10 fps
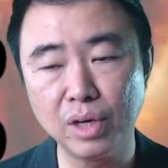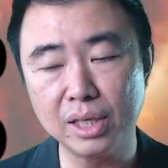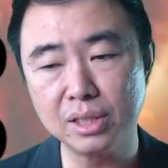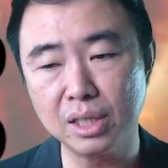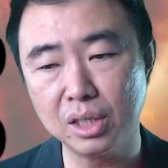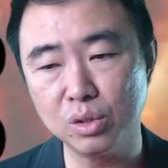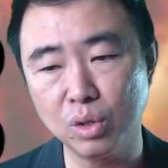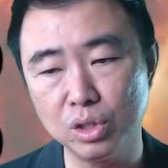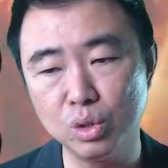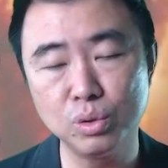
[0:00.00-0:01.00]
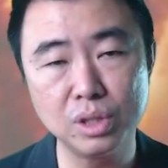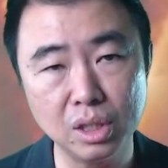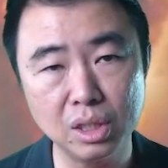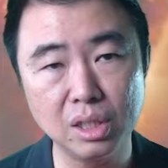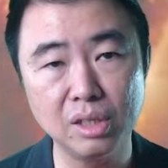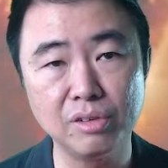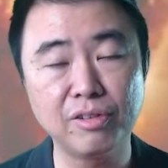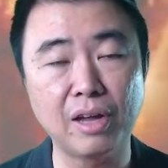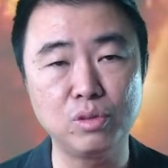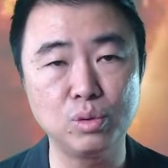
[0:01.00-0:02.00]
let's say that you are using the
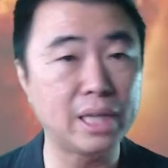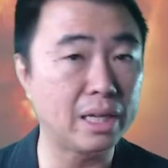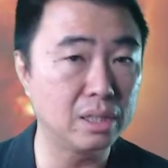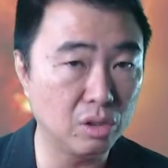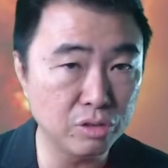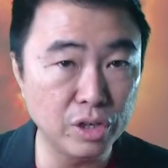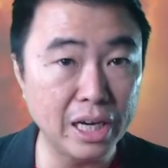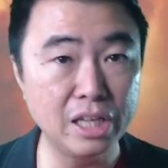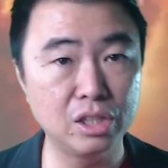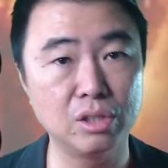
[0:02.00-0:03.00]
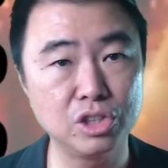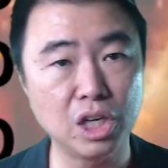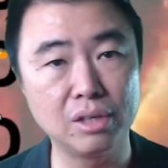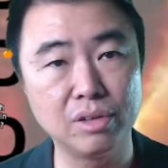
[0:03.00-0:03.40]
5-2 sector of your natal chart,